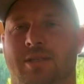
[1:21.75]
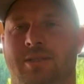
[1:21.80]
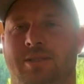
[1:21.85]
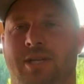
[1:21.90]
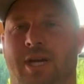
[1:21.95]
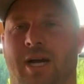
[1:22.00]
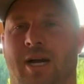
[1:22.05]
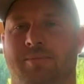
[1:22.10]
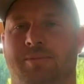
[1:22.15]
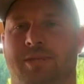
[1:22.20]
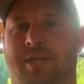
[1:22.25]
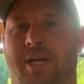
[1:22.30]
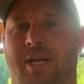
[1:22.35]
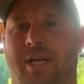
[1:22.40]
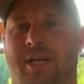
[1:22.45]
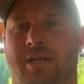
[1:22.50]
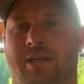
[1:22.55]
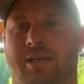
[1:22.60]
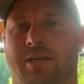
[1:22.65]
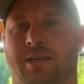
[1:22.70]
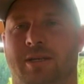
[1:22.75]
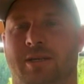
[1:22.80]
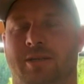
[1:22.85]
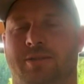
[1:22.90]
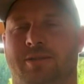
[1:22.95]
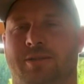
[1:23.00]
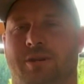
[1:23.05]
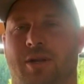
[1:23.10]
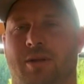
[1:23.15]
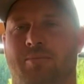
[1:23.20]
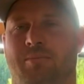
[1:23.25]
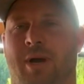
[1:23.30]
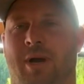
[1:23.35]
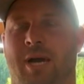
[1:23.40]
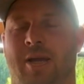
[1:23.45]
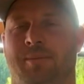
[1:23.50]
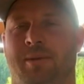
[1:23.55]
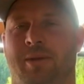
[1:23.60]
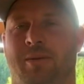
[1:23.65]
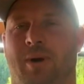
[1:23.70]
jumped in and sort of
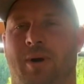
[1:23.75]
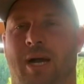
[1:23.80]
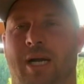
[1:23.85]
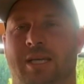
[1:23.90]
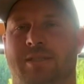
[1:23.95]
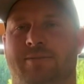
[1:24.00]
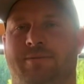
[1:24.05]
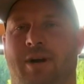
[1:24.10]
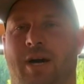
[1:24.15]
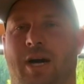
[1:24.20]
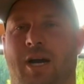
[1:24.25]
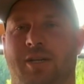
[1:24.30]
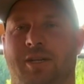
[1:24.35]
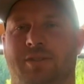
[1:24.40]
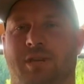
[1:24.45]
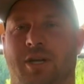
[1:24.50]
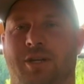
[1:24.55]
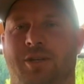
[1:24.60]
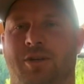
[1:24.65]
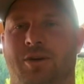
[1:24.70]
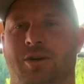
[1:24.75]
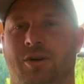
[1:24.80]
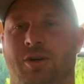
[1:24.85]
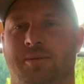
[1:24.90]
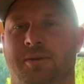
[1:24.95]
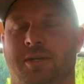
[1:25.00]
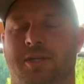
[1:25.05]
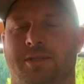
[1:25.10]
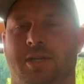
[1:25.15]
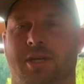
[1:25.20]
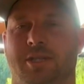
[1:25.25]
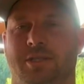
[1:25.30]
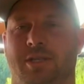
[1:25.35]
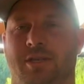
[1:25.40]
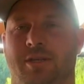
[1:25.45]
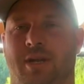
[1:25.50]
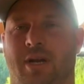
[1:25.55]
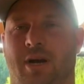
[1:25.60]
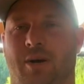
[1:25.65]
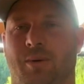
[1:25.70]
made my way as far as I could, because I
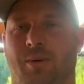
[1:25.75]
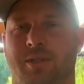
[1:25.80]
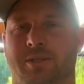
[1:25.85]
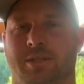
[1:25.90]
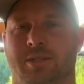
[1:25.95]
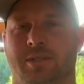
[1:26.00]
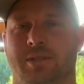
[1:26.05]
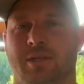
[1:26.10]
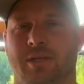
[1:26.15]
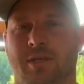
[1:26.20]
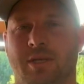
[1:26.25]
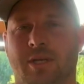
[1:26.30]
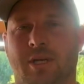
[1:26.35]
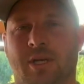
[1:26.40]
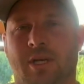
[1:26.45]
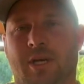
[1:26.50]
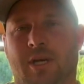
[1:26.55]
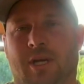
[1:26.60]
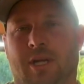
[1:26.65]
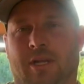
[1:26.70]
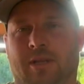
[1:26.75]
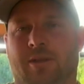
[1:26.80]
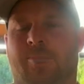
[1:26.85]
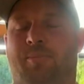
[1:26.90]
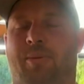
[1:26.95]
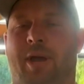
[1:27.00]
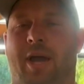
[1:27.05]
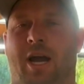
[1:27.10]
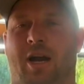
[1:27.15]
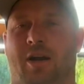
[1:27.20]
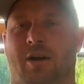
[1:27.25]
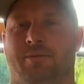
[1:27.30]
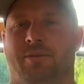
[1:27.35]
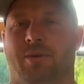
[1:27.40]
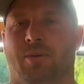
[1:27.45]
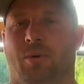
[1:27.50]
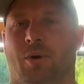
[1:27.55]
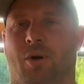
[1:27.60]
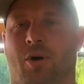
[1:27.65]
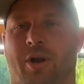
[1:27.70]
knew that I wasn't the power of
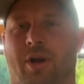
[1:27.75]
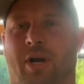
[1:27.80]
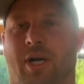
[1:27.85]
the water.